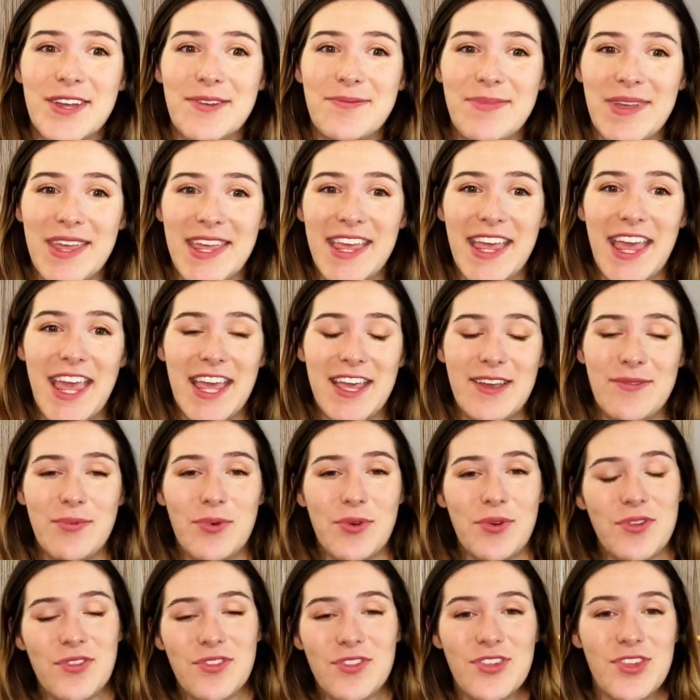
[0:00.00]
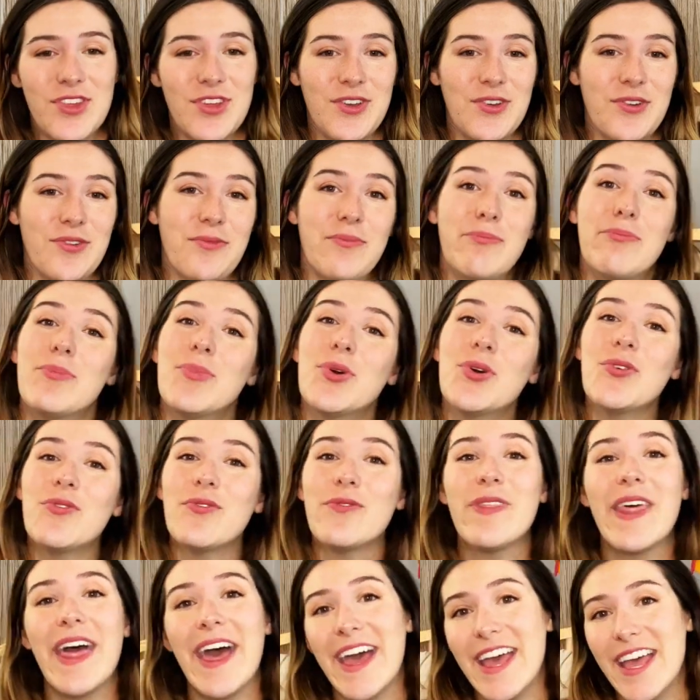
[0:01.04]
being able to
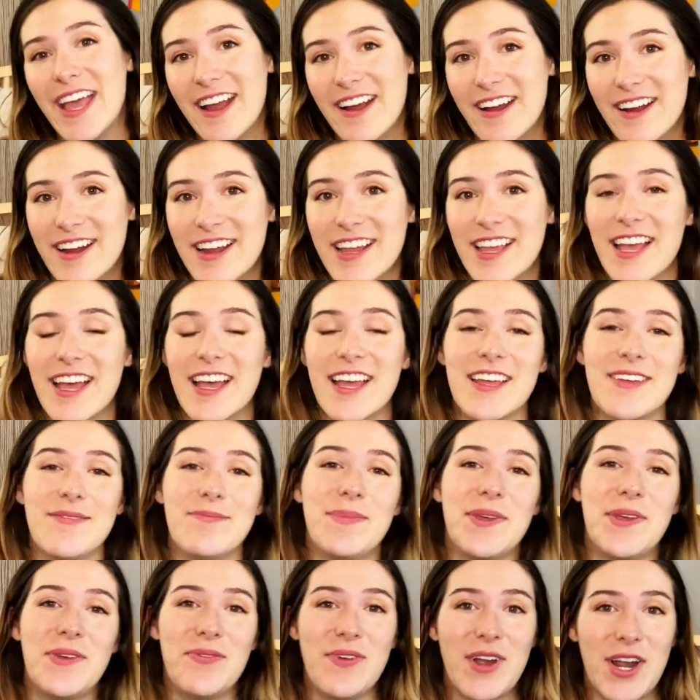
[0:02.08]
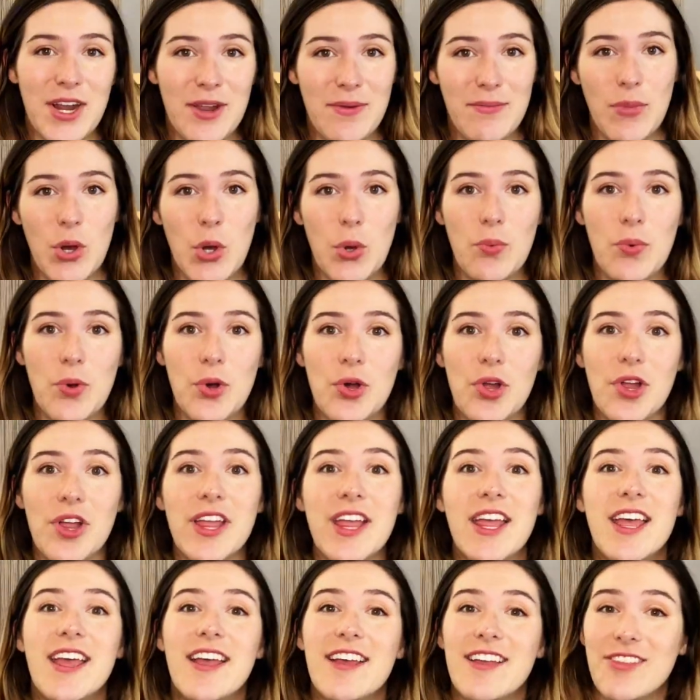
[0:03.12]
move that area and be very mobile,
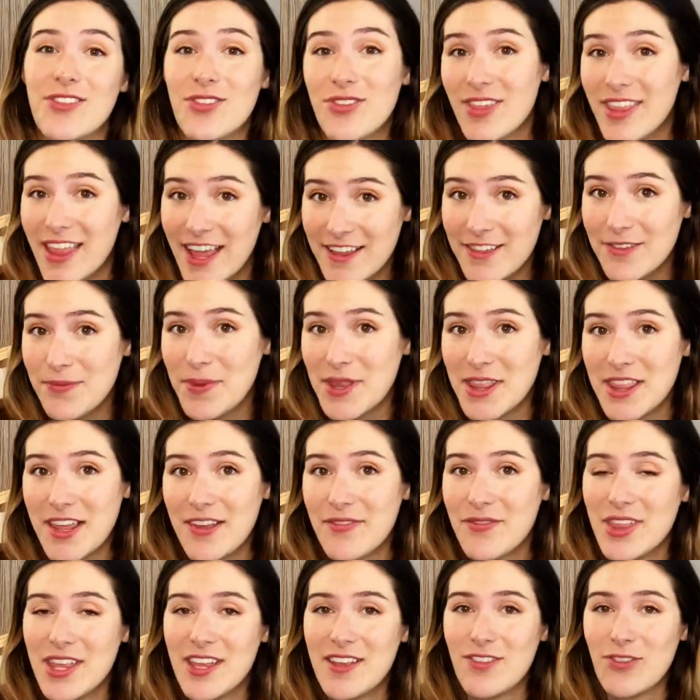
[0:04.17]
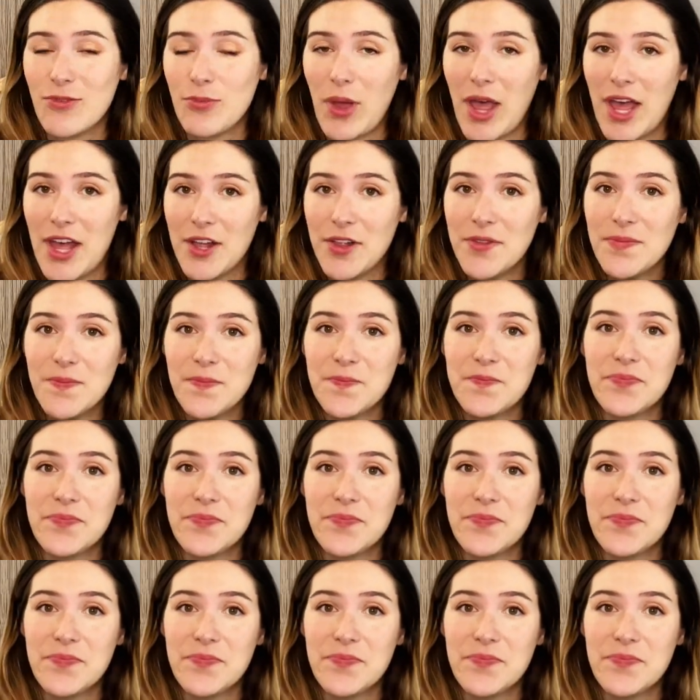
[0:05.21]
and so that's been lovely as well.